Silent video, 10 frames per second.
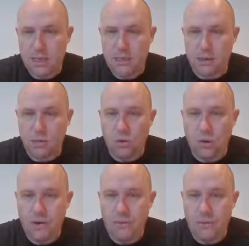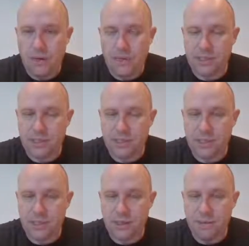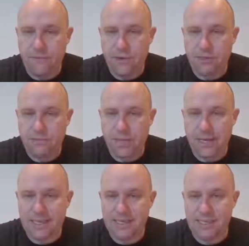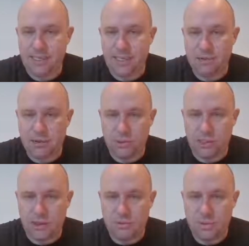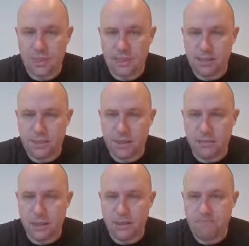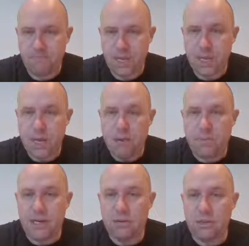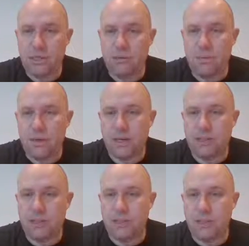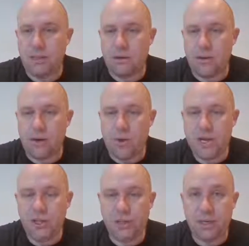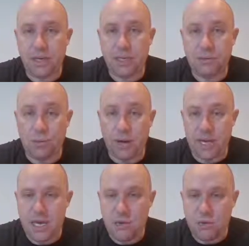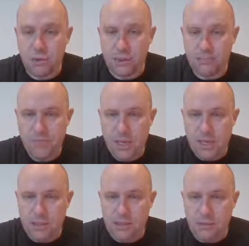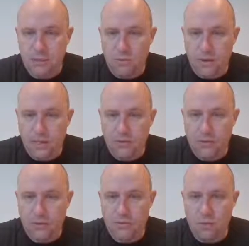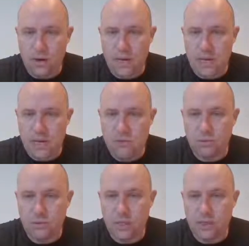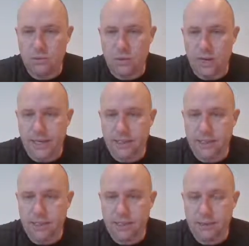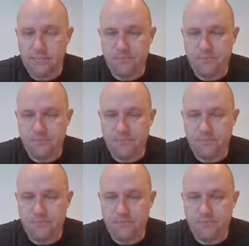So HOI reminds us that, first of all, it has zero slope, that's the middle part, but it also reminds us that our equation is y equals. So look where it goes through y equals on the y-axis,